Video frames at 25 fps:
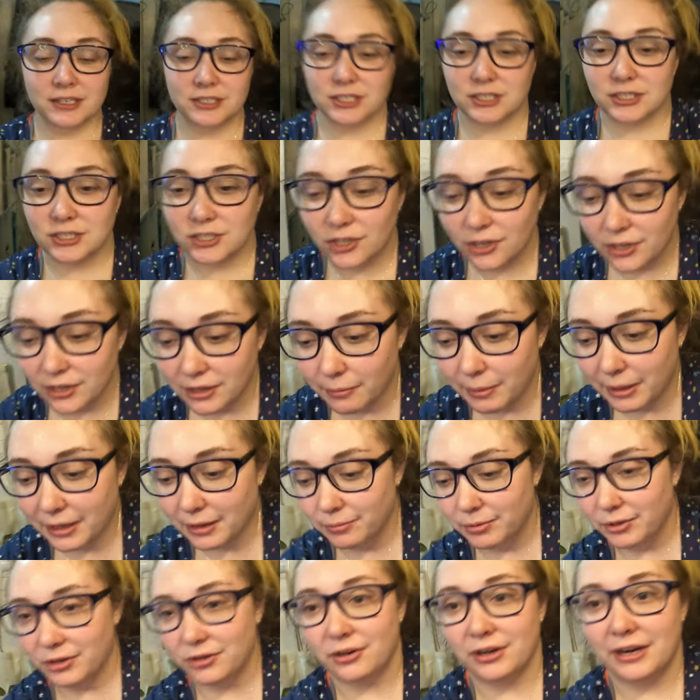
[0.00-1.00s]
Just turning on my
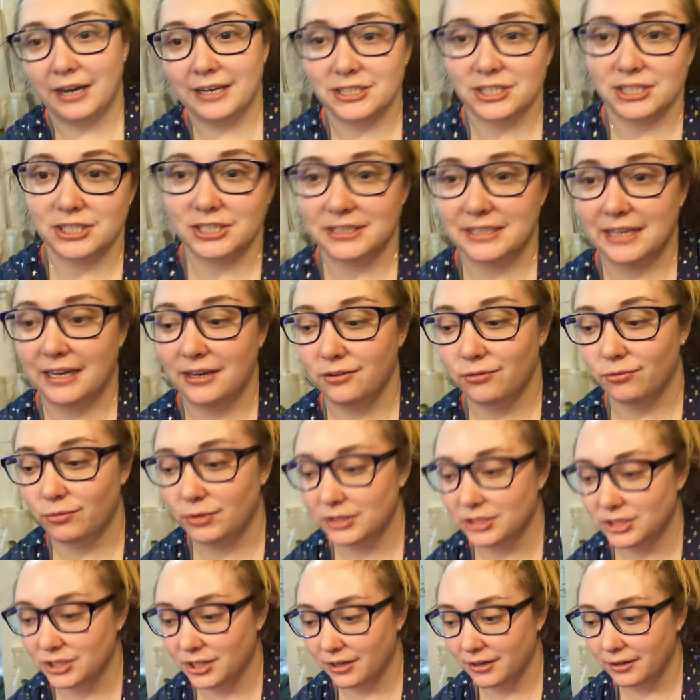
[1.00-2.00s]
computer. I actually just had to
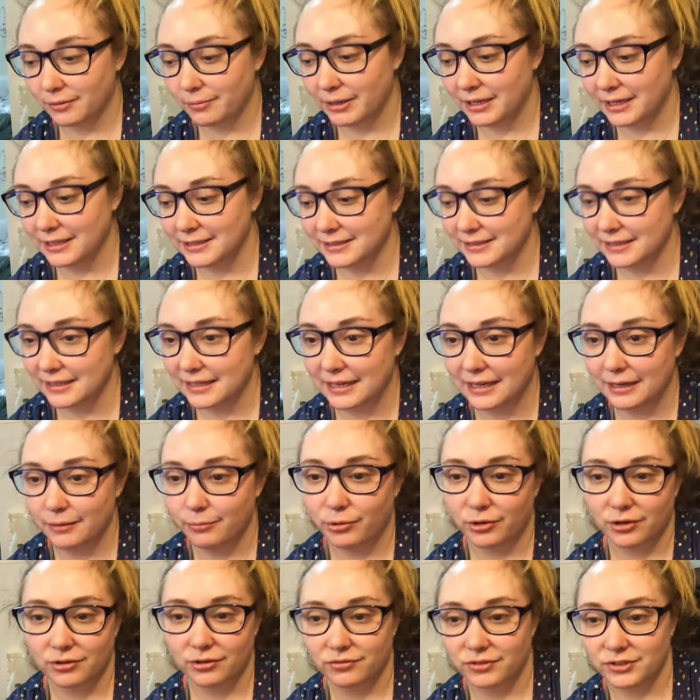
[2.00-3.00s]
restart it because the
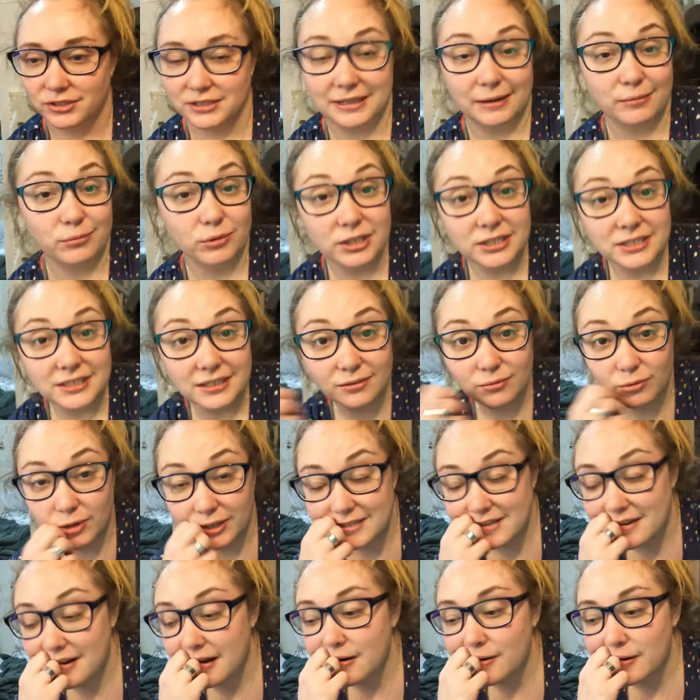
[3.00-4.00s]
keyboard for some reason
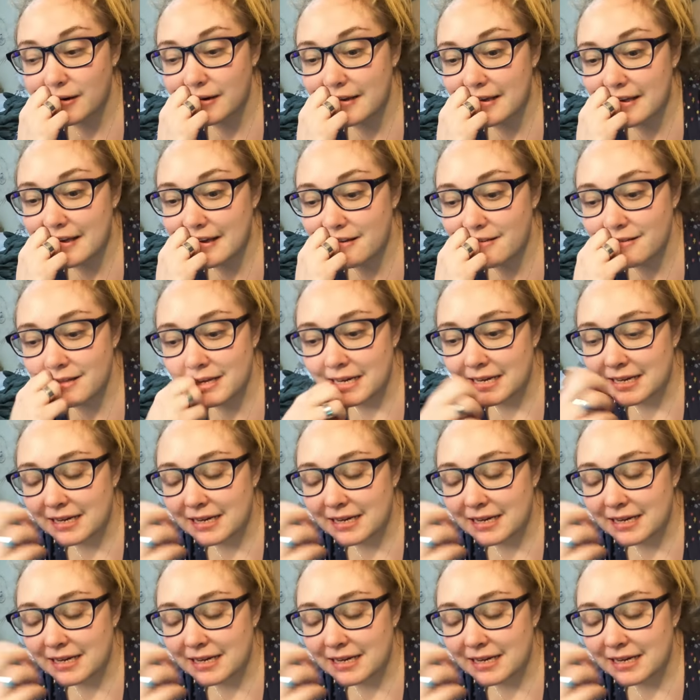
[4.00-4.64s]
was not working